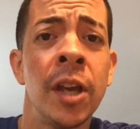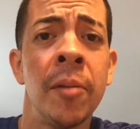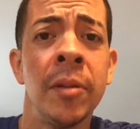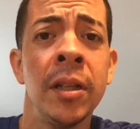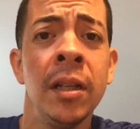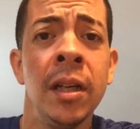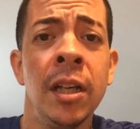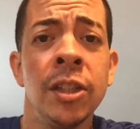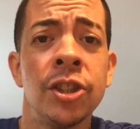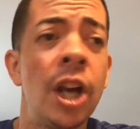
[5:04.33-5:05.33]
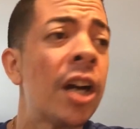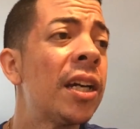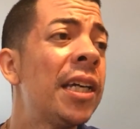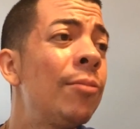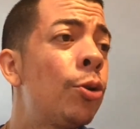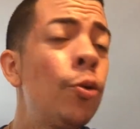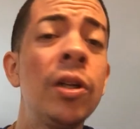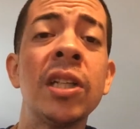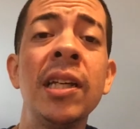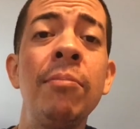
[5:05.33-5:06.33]
I mean, so y'all can keep
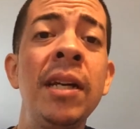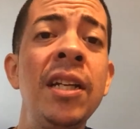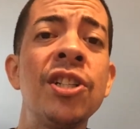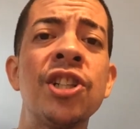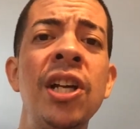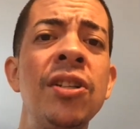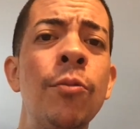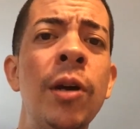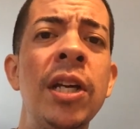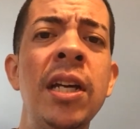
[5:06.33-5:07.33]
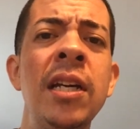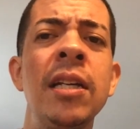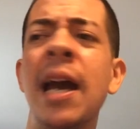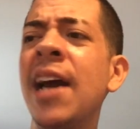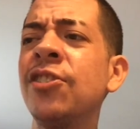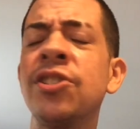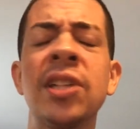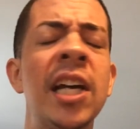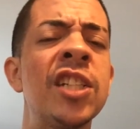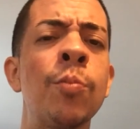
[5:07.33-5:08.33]
doing it, keep eating, change the way you eat,
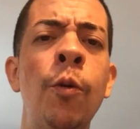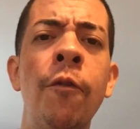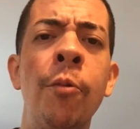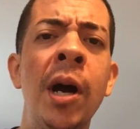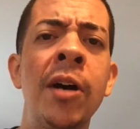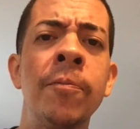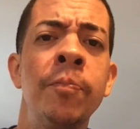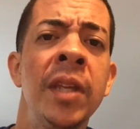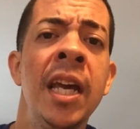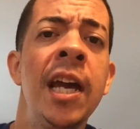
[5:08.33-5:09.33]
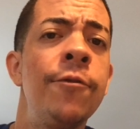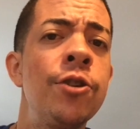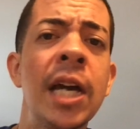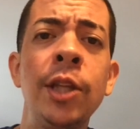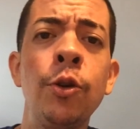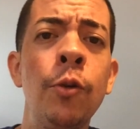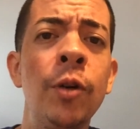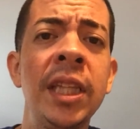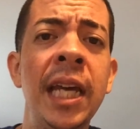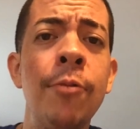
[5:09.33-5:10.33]
exercise, move around. If you can't do it
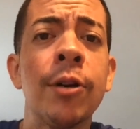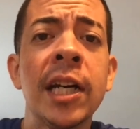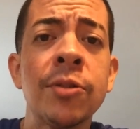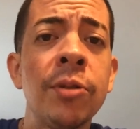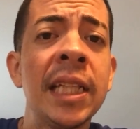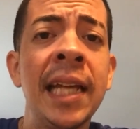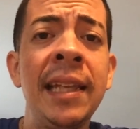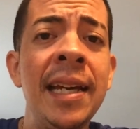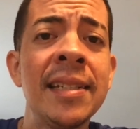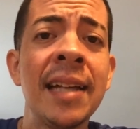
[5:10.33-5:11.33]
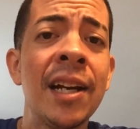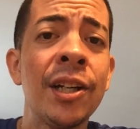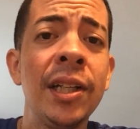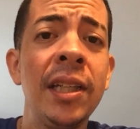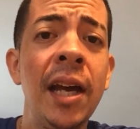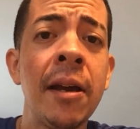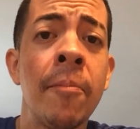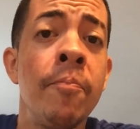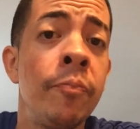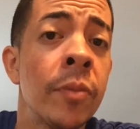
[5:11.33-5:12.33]
one day, well, guess what? That day is not a good day.
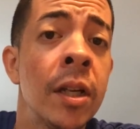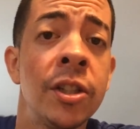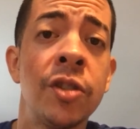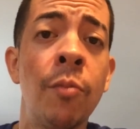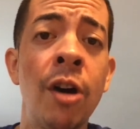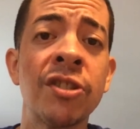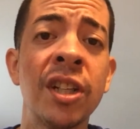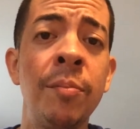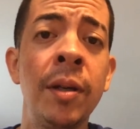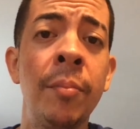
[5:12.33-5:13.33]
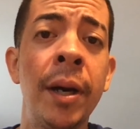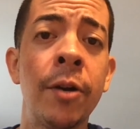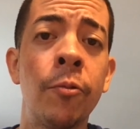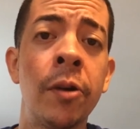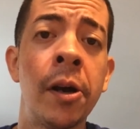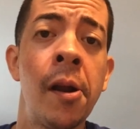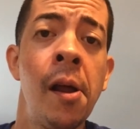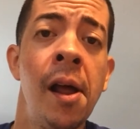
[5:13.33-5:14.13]
Tomorrow's gonna be a better one.